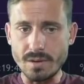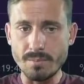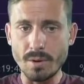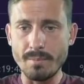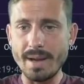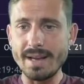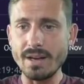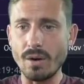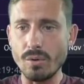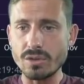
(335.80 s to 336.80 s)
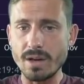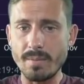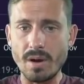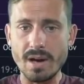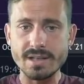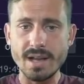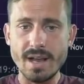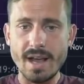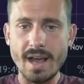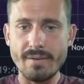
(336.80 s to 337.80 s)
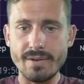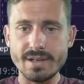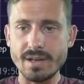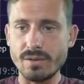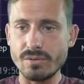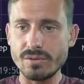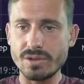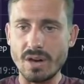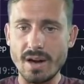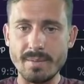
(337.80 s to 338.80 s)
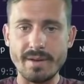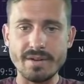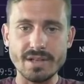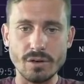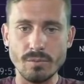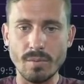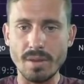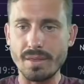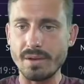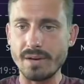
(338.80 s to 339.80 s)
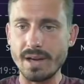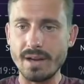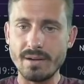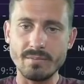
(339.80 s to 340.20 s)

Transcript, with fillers: but making all-time highs every single time, every single month, okay?